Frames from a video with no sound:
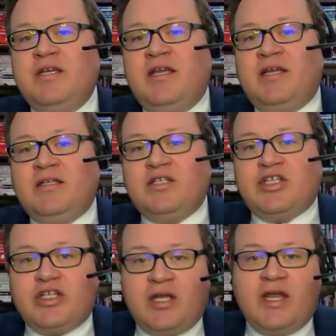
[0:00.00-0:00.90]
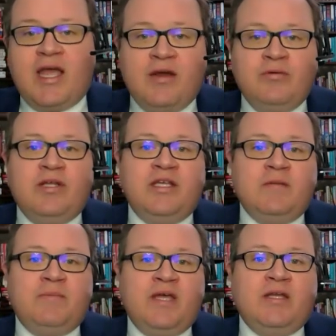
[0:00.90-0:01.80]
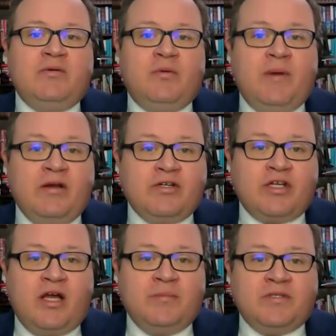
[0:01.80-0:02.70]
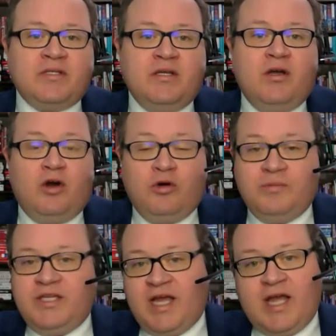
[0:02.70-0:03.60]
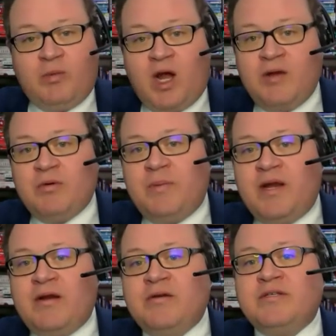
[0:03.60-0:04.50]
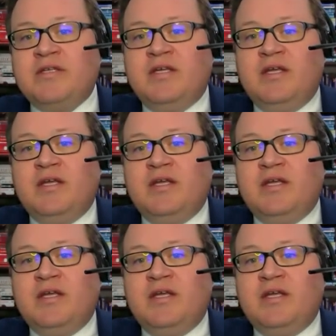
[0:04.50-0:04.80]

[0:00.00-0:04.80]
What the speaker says: and can shut out independent repair shops, home DIY repairs,